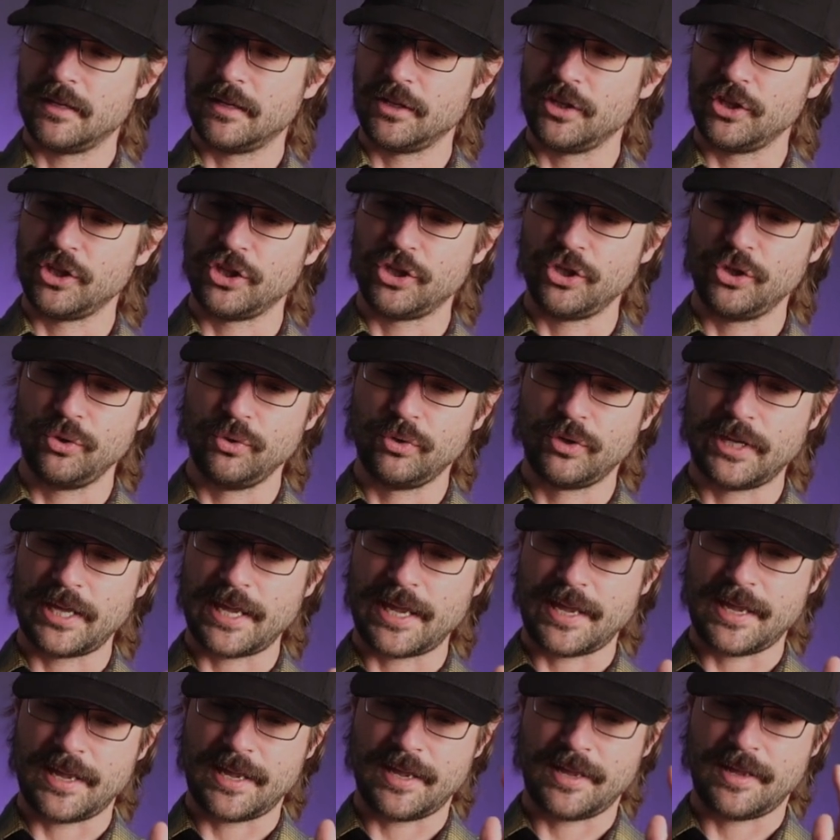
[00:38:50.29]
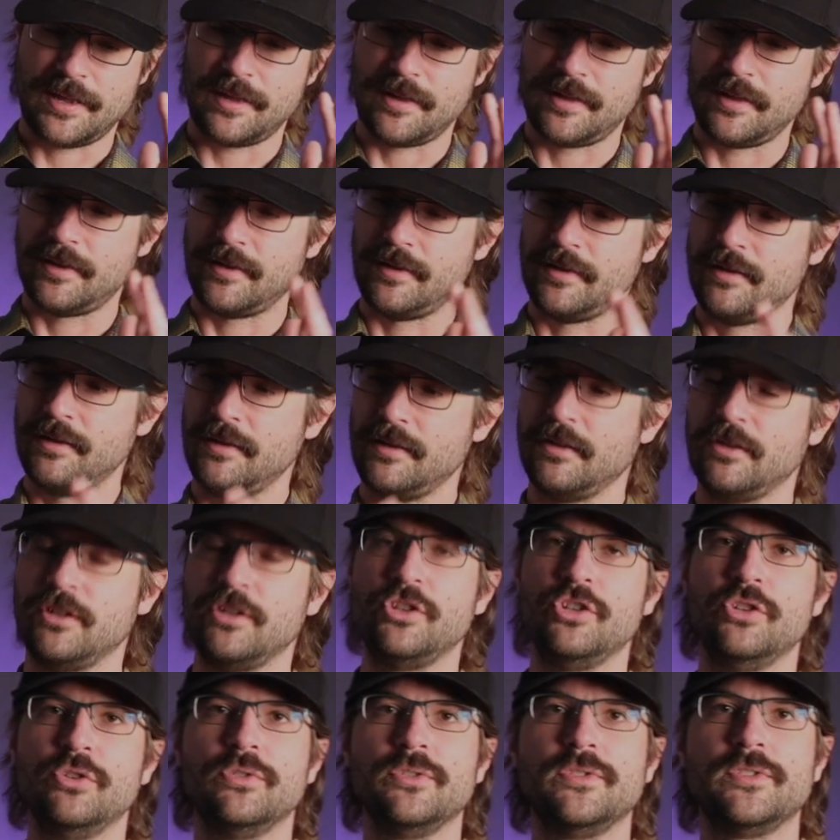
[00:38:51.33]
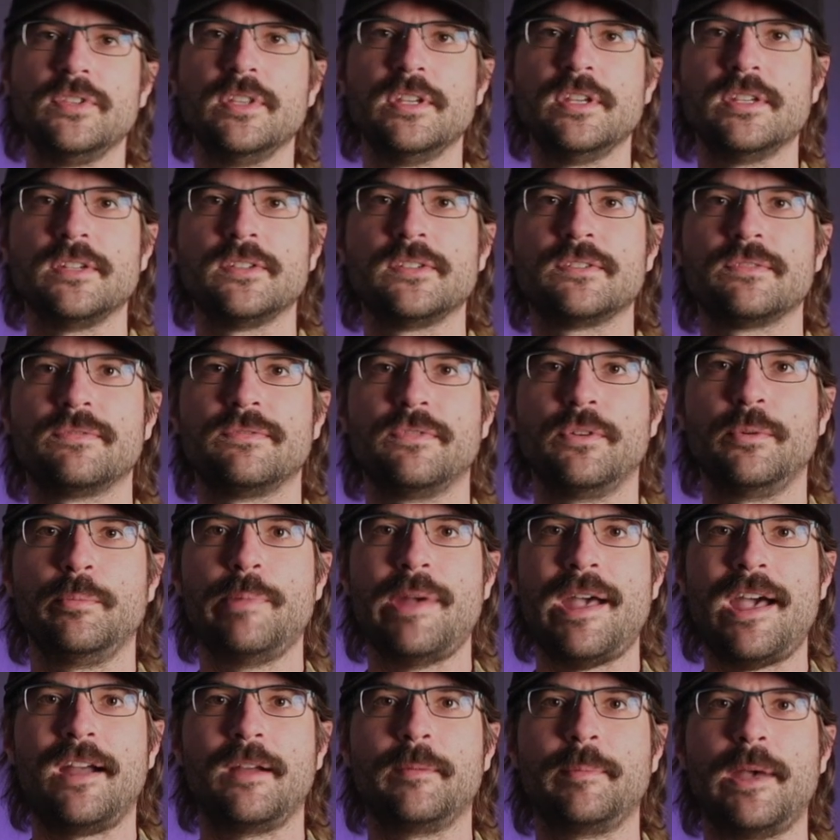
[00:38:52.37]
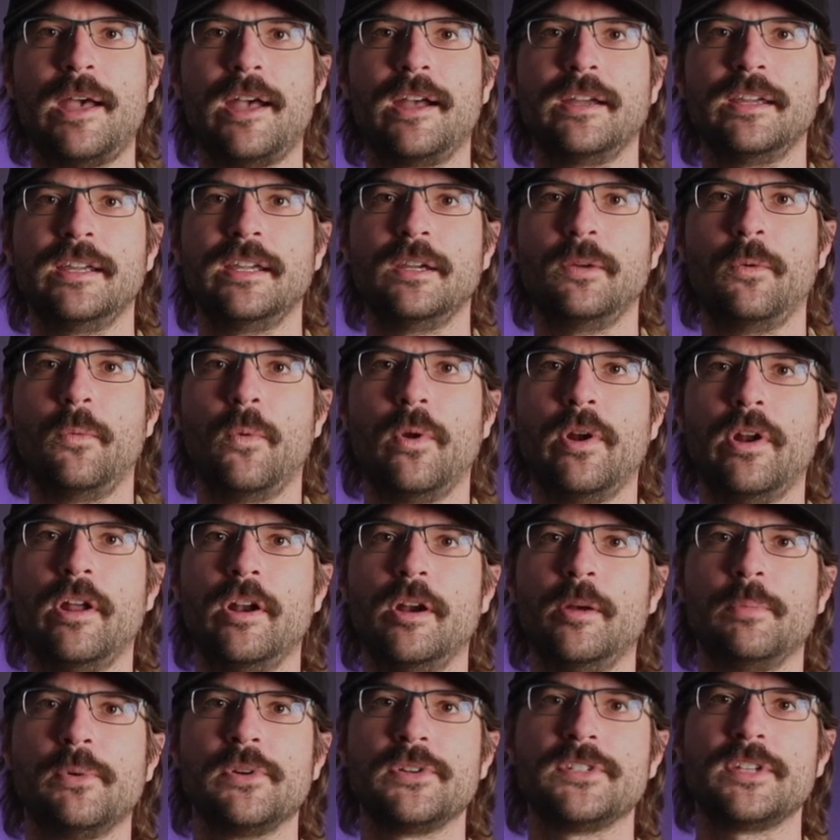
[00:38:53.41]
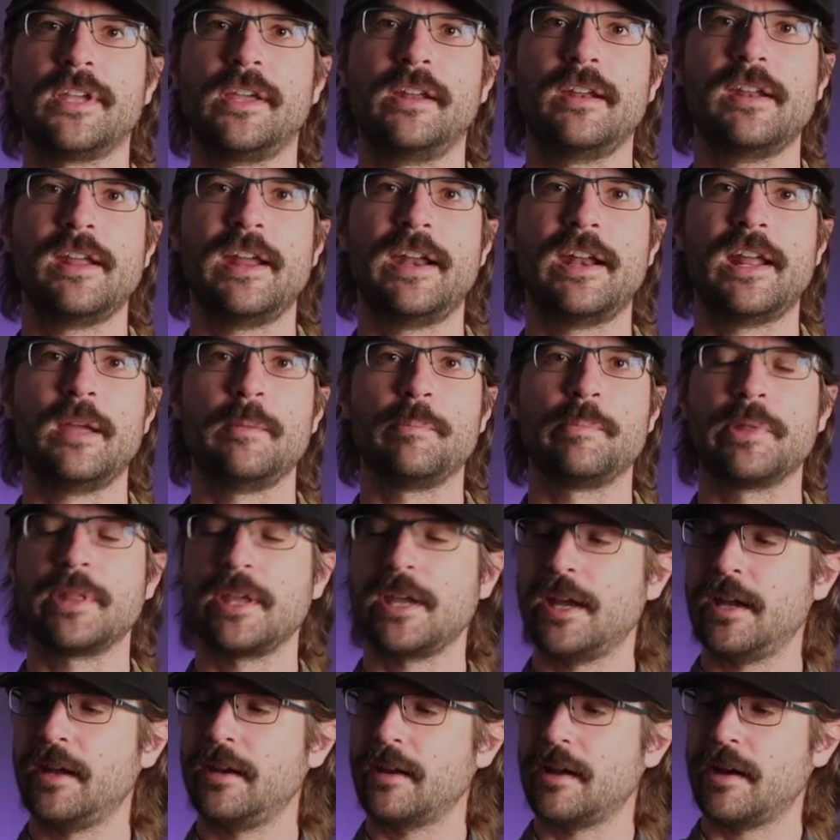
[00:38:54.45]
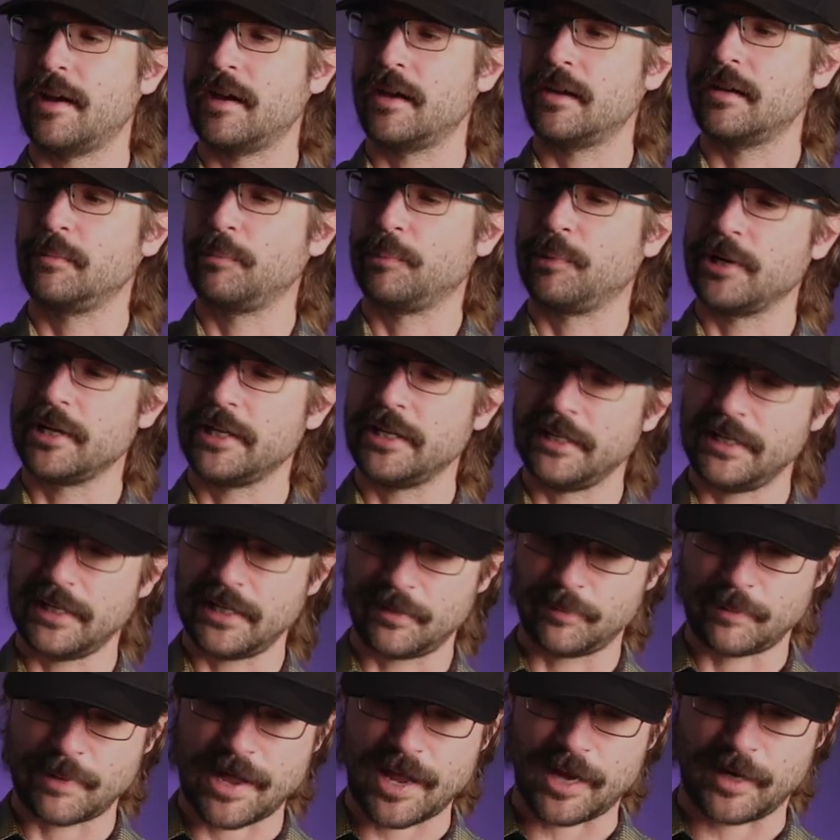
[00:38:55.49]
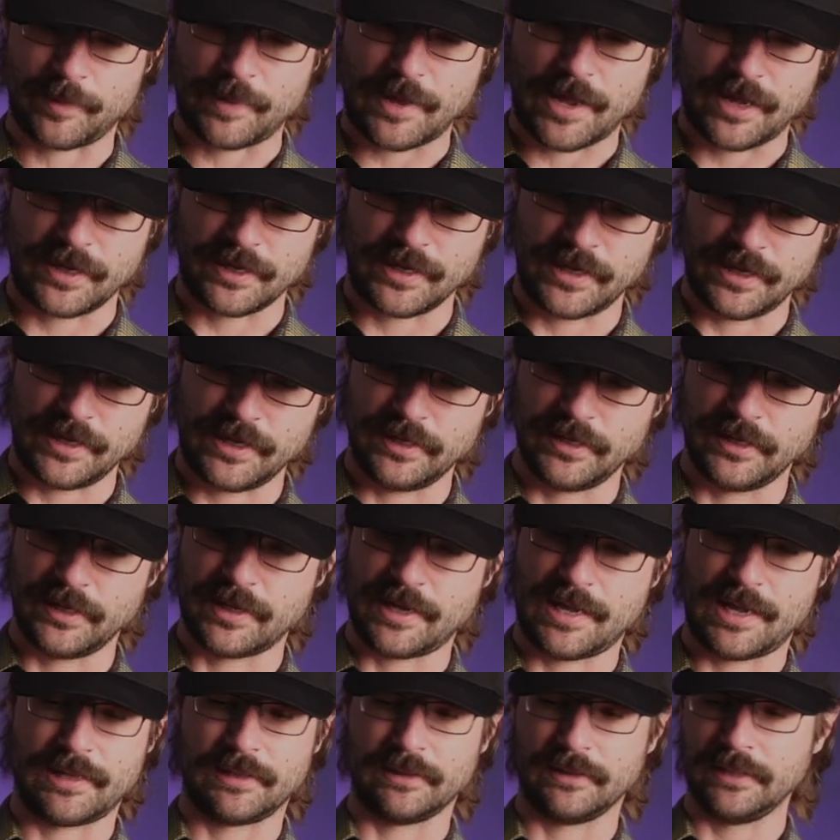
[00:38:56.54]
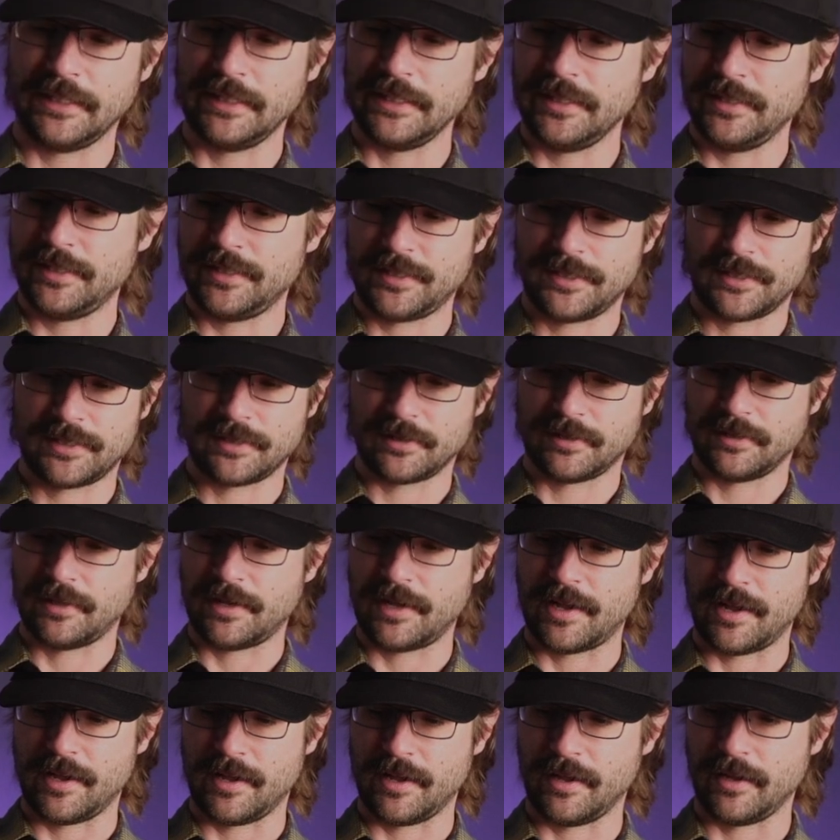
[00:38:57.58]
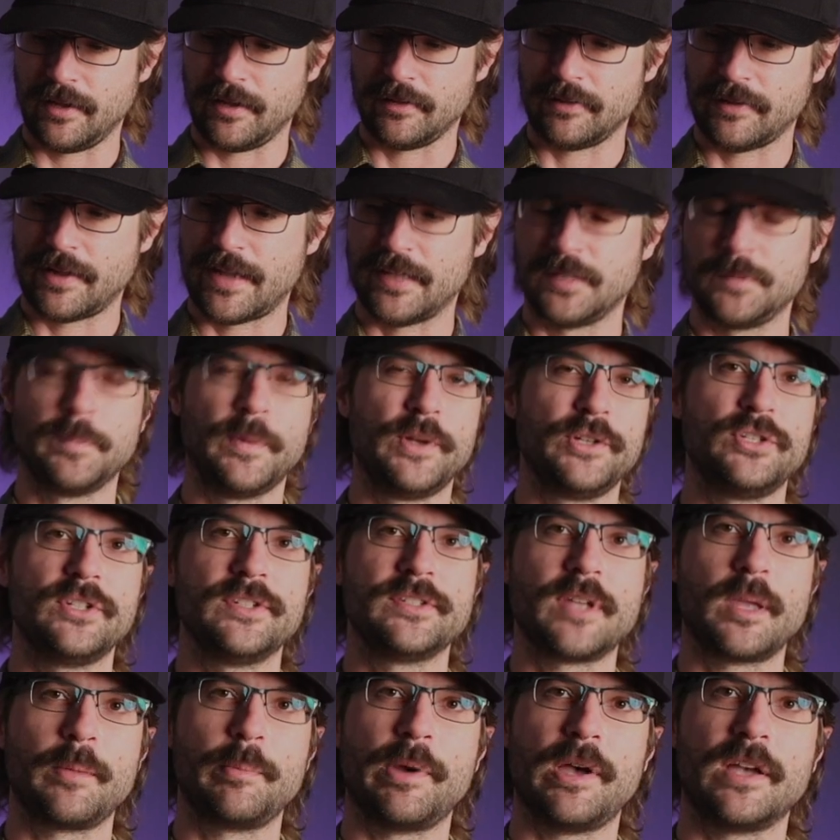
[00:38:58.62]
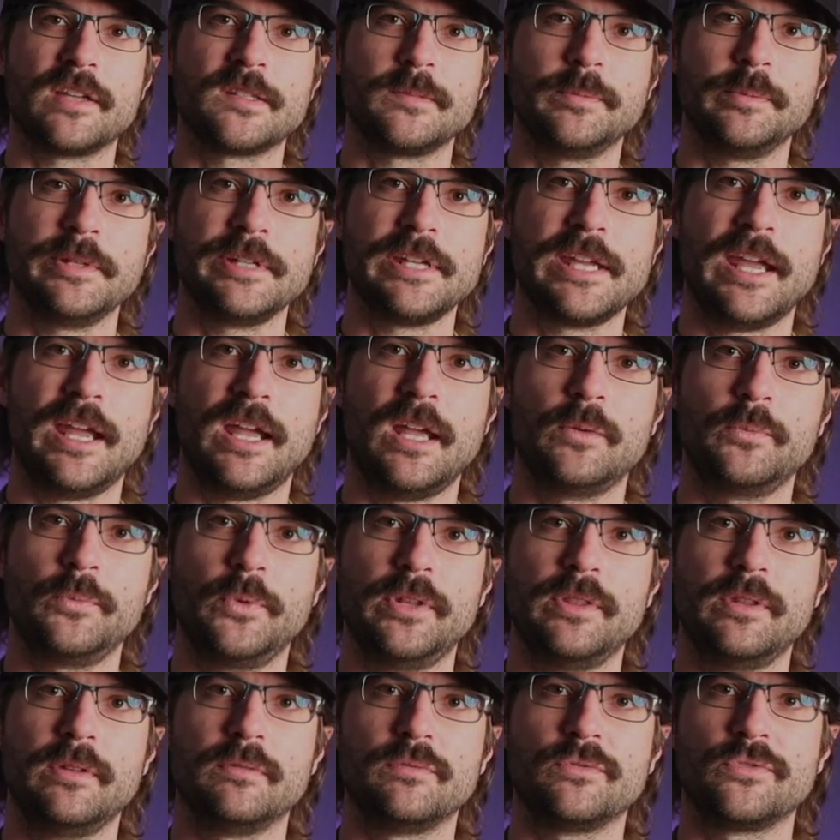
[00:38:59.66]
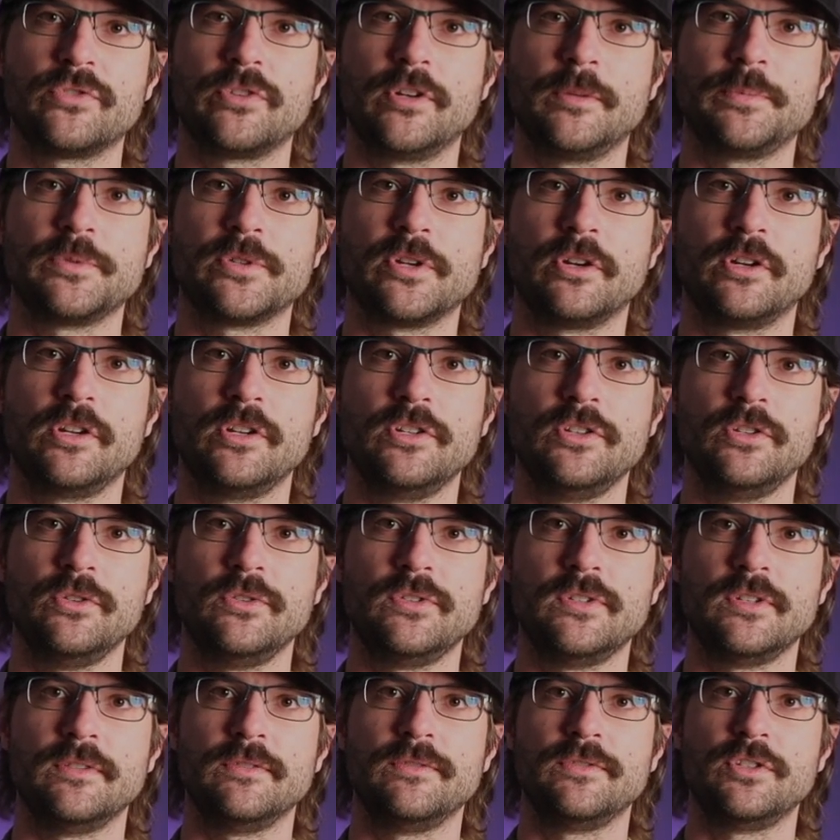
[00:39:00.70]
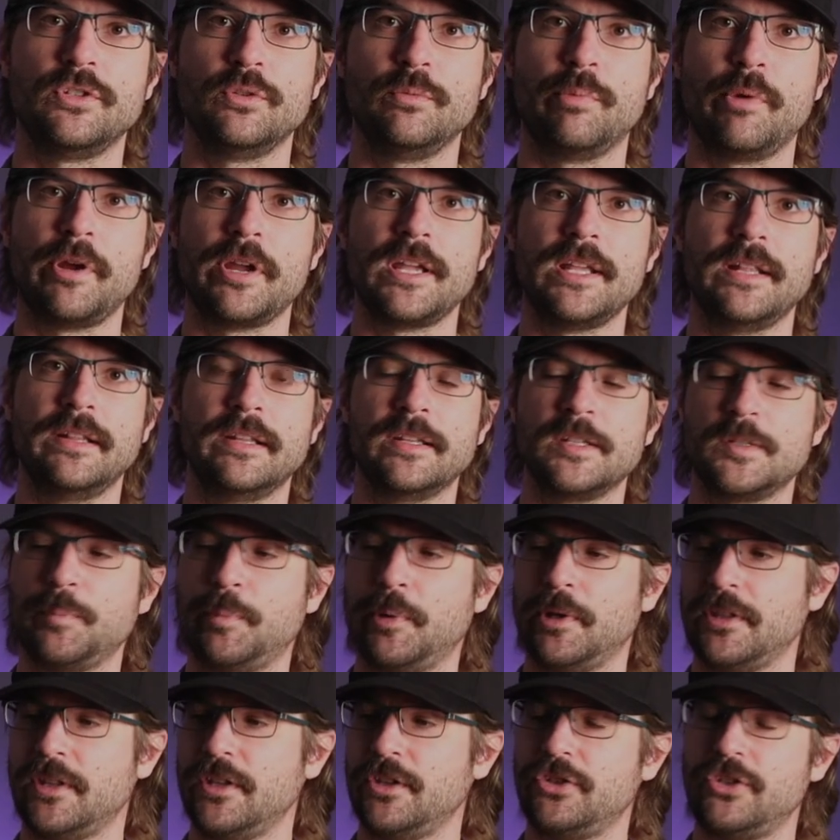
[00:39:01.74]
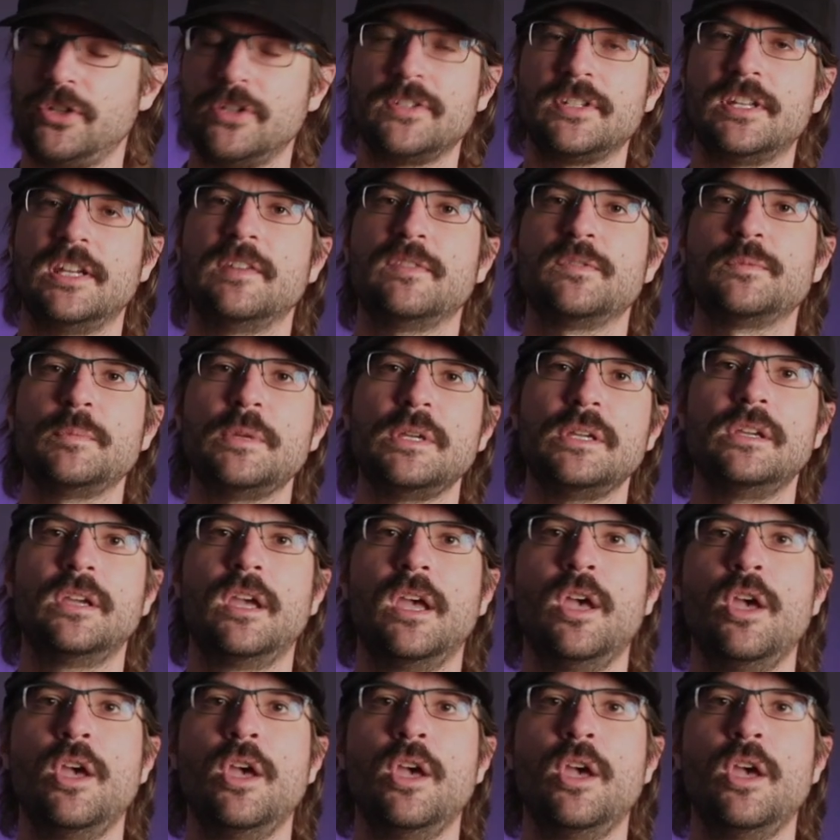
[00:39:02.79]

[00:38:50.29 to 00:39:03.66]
You can use this for backpacking 100%, and I plan on bringing it backpacking at least as much as I possibly can when the trips are conducive to bringing this. But this just gives me